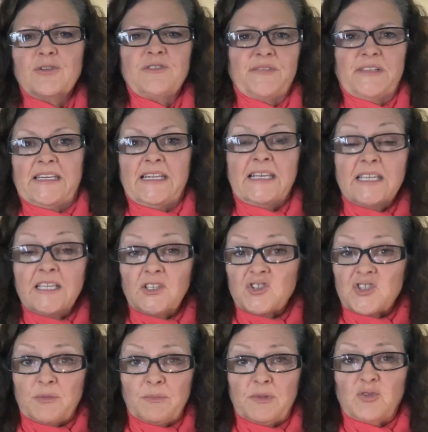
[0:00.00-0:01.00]
of an
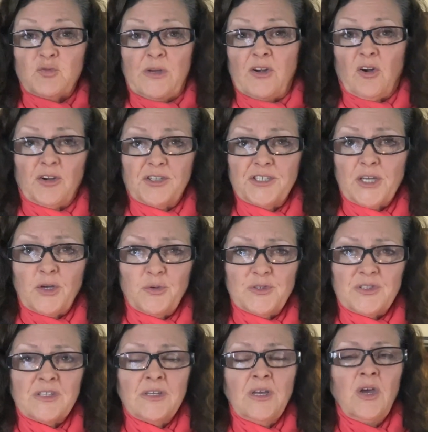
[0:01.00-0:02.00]
inch in between our
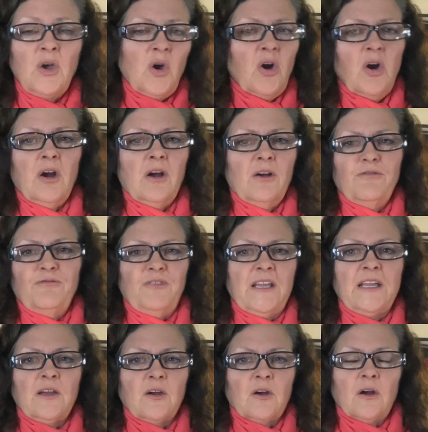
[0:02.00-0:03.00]
toes or our
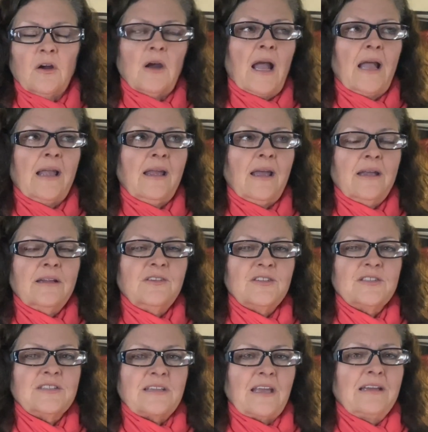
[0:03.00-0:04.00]
finger.
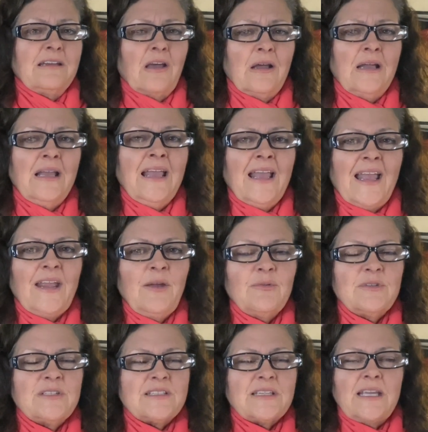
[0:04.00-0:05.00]
He
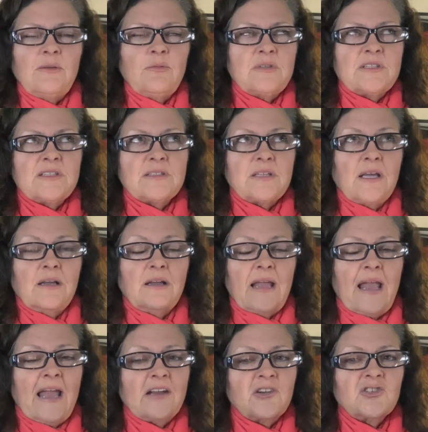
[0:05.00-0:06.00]
was
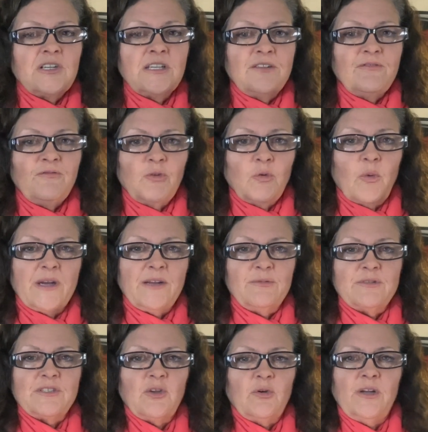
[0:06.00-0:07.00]
actually, for what he
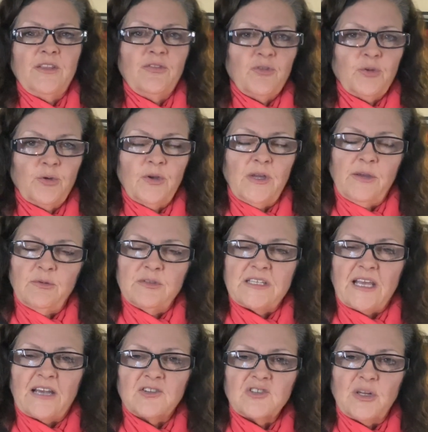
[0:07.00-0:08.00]
was going through, he was
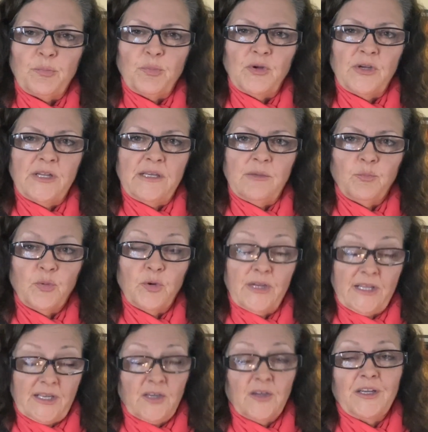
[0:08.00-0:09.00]
actually
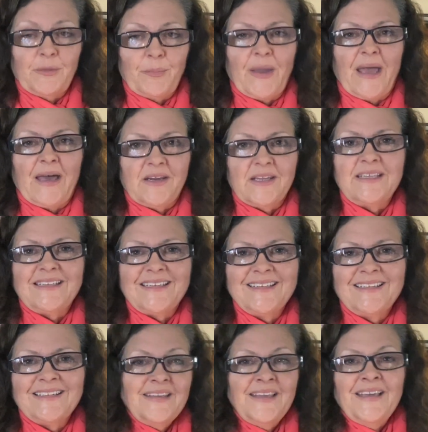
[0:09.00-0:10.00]
pretty good about
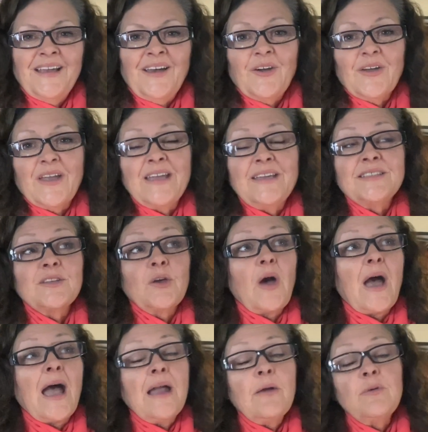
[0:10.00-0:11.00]
it. Okay, so
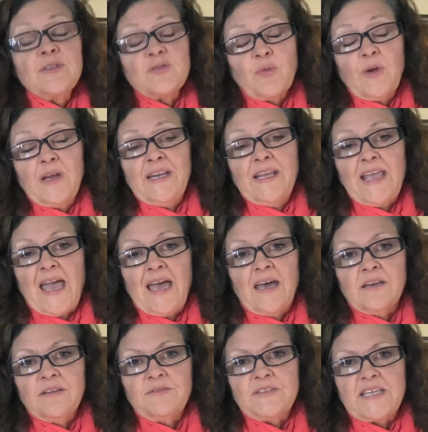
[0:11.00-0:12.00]
I was running
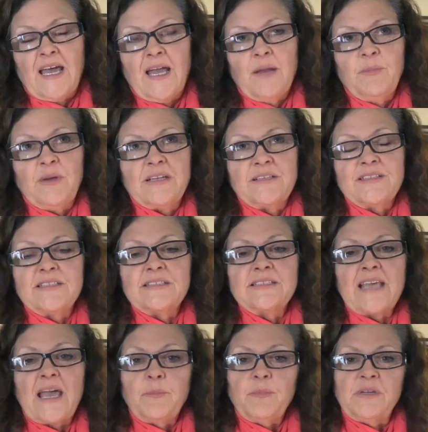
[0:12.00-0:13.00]
out of time because
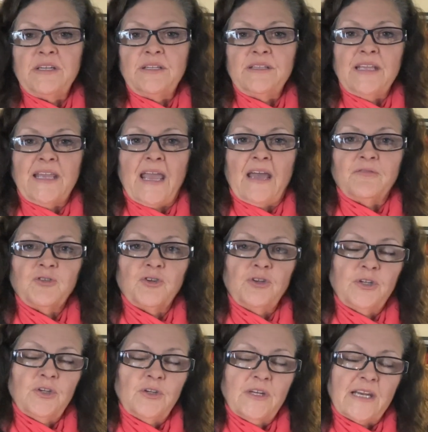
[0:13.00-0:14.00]
this happened in the
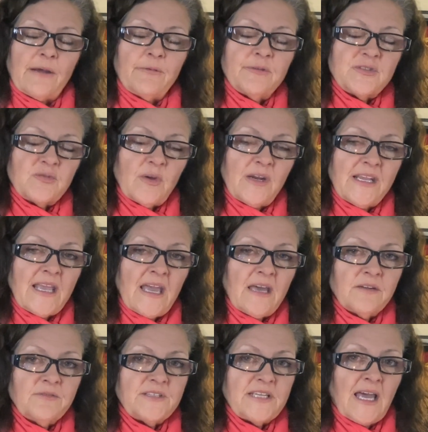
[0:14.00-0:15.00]
afternoon, and I was running
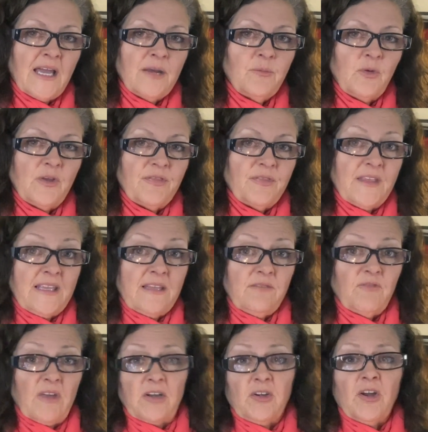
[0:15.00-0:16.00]
out of time with the
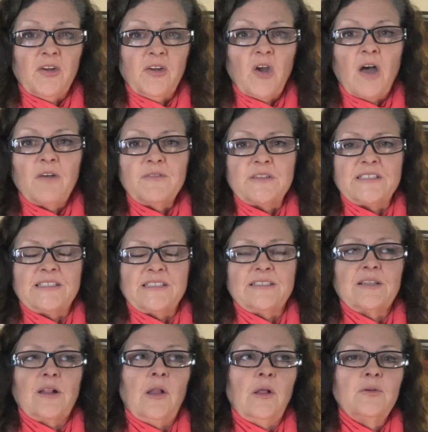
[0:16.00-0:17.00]
veterinary
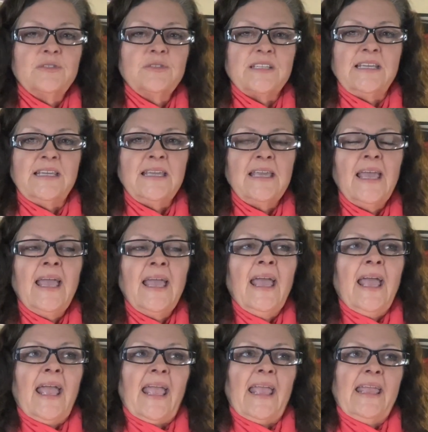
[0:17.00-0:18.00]
offices closing,
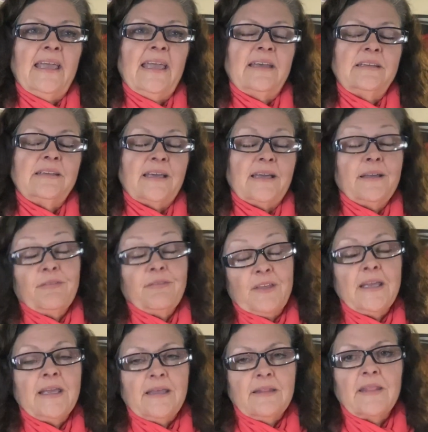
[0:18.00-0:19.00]
and
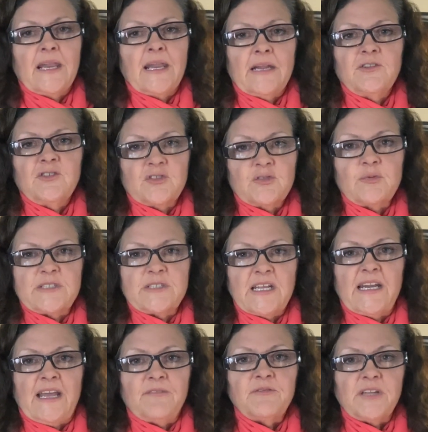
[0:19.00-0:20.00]
thinking that I just was
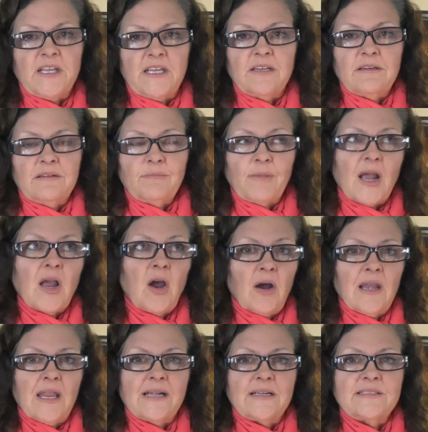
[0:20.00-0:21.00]
gonna have to get in my
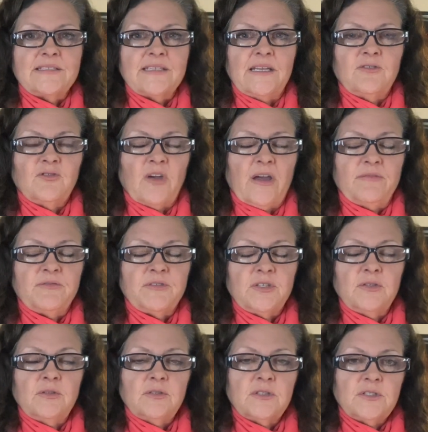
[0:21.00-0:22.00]
car, like I said, and drive
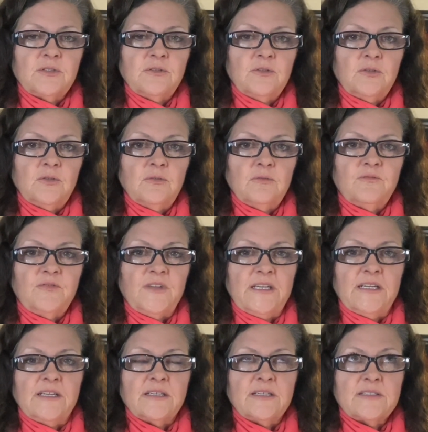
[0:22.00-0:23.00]
to
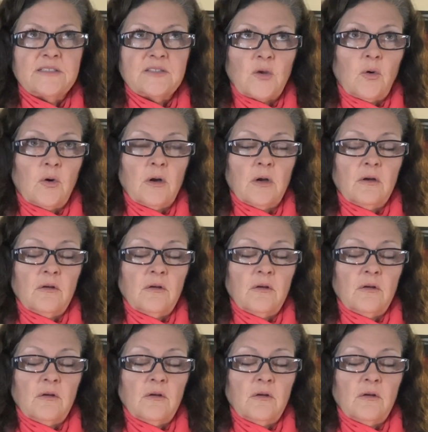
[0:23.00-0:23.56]
Phoenix or